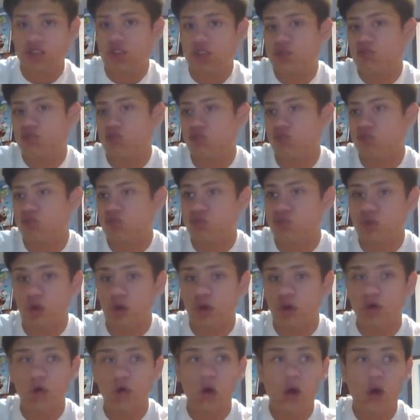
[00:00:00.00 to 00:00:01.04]
just, you
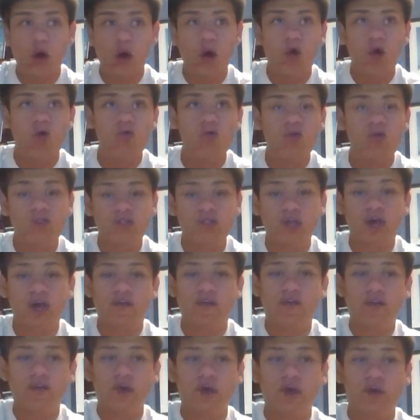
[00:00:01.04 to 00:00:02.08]
know, who's
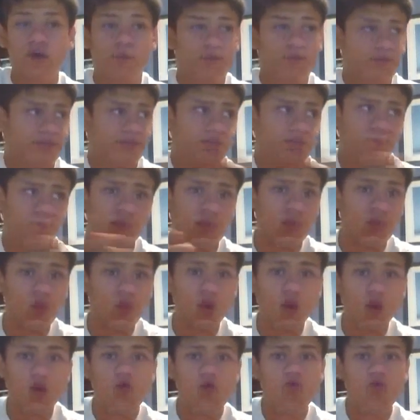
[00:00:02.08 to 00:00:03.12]
tougher,
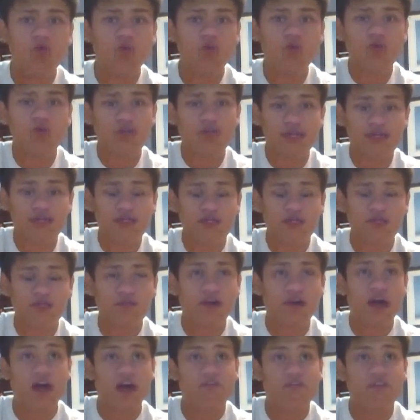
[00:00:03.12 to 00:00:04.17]
who would most likely
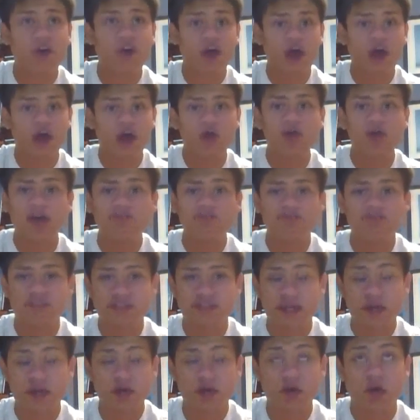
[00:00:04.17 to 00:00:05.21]
survive, you have
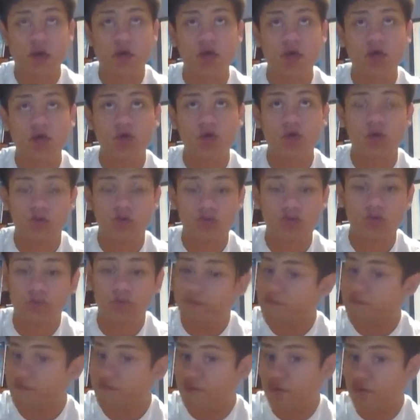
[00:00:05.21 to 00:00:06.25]
Daryl, who
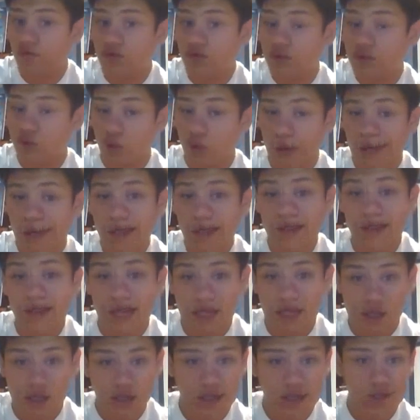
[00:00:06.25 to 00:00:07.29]
was wearing
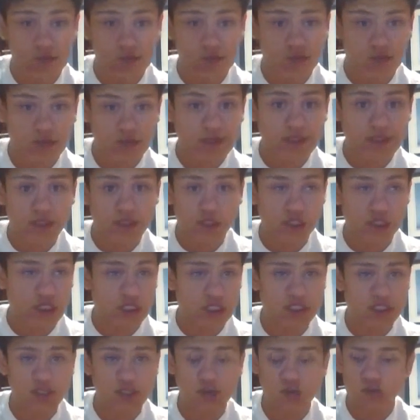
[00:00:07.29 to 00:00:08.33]
leather, he was wearing
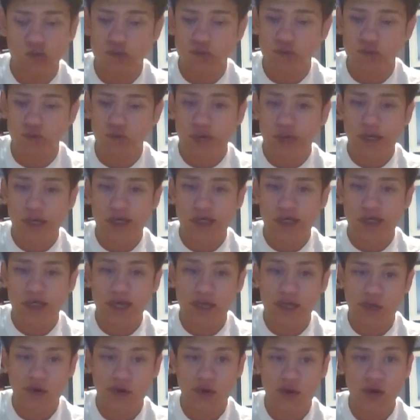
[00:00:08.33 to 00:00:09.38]
jeans, he was wearing
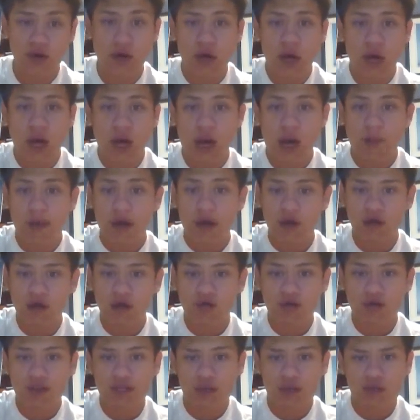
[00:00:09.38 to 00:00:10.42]
leather, about
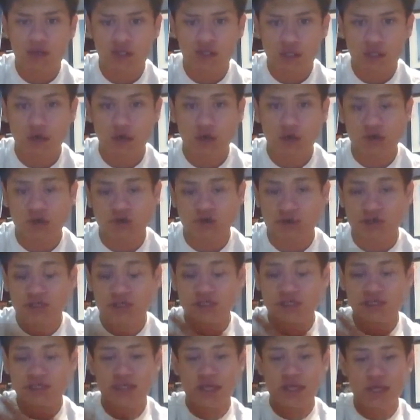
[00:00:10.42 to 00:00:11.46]
three layers of clothes with
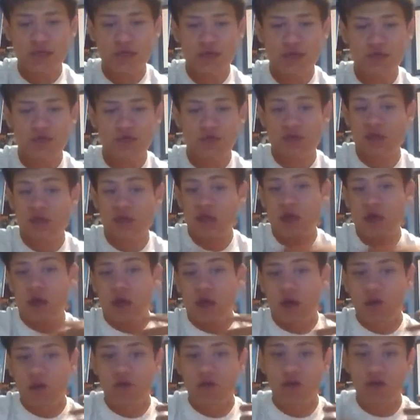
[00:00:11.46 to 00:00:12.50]

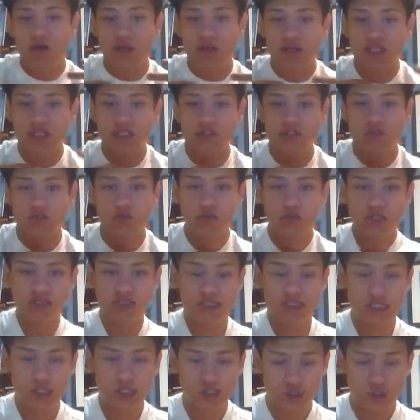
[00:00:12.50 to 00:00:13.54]
a
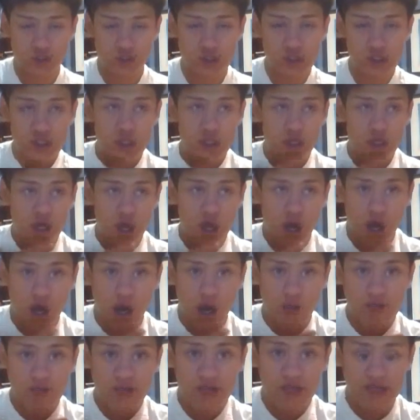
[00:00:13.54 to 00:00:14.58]
t-shirt, a